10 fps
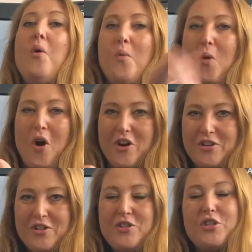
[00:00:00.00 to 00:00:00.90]
1,
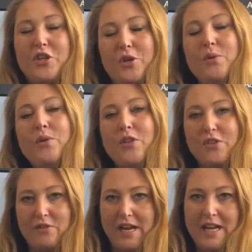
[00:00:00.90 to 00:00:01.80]
2,
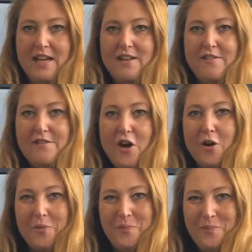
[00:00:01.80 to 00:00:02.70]
3,
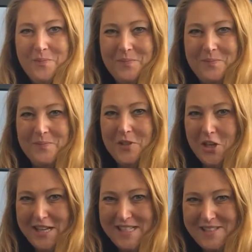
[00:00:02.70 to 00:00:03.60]
4. Got
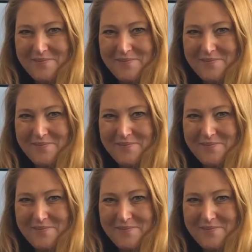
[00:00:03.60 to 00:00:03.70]
it?